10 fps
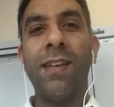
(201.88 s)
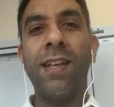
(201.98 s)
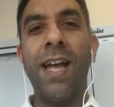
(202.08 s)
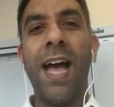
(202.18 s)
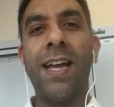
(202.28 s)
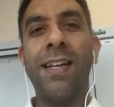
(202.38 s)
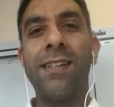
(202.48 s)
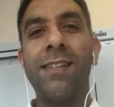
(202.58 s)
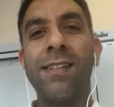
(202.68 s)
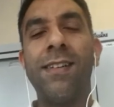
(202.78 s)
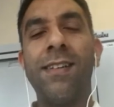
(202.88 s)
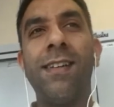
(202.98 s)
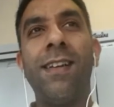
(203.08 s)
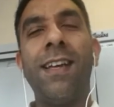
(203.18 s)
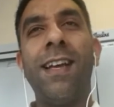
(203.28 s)
And
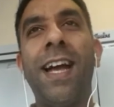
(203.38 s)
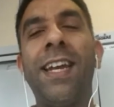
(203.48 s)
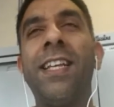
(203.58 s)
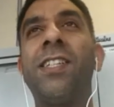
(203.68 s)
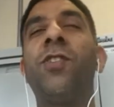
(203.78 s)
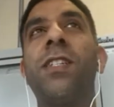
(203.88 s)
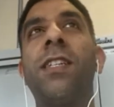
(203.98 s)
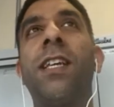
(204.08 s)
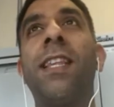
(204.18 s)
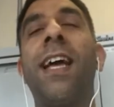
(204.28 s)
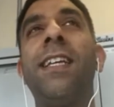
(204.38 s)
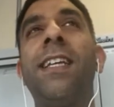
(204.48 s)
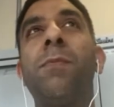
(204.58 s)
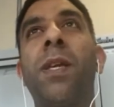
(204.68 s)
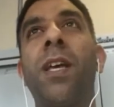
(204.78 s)
it's interesting that
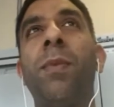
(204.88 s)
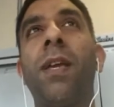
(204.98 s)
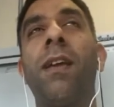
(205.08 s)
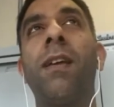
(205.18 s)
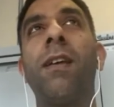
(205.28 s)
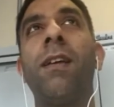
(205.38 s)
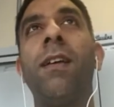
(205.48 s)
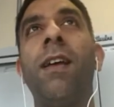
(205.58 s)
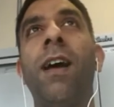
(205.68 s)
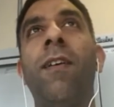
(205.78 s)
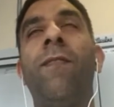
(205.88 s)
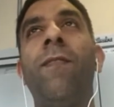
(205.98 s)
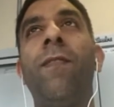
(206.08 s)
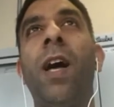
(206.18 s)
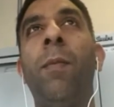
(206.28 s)
it's becoming
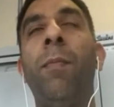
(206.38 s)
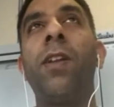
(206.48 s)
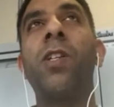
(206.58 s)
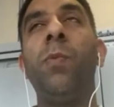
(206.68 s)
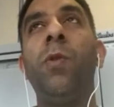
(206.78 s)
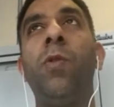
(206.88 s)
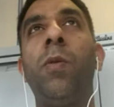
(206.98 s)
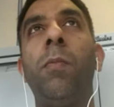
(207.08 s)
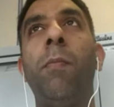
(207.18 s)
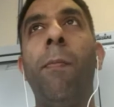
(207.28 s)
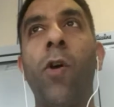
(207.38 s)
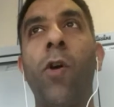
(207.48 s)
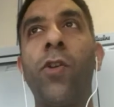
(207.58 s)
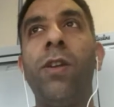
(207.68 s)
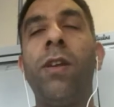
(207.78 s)
a much more
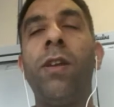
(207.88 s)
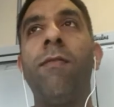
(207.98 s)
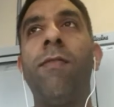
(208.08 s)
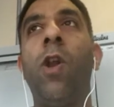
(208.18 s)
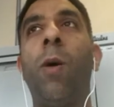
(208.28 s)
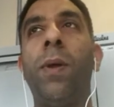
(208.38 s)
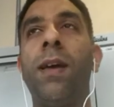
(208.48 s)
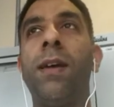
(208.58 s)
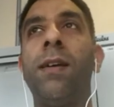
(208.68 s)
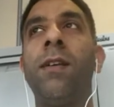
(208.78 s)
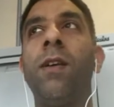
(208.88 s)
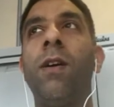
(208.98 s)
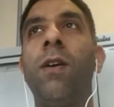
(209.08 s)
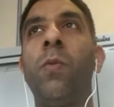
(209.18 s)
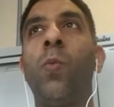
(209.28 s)
modern phenomena
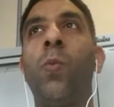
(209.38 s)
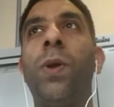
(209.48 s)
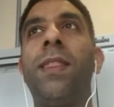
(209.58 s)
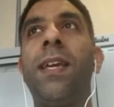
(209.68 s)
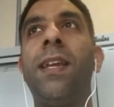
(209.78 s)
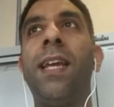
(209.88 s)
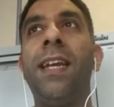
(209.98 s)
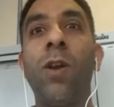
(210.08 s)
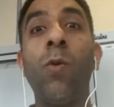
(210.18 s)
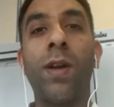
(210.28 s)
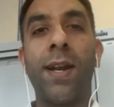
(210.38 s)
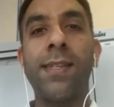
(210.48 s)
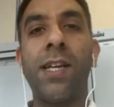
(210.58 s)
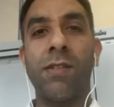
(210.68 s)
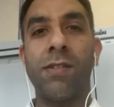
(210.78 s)
in an
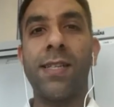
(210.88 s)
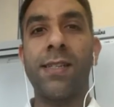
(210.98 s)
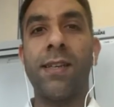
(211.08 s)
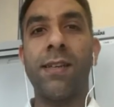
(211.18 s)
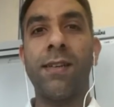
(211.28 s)
organisational setting.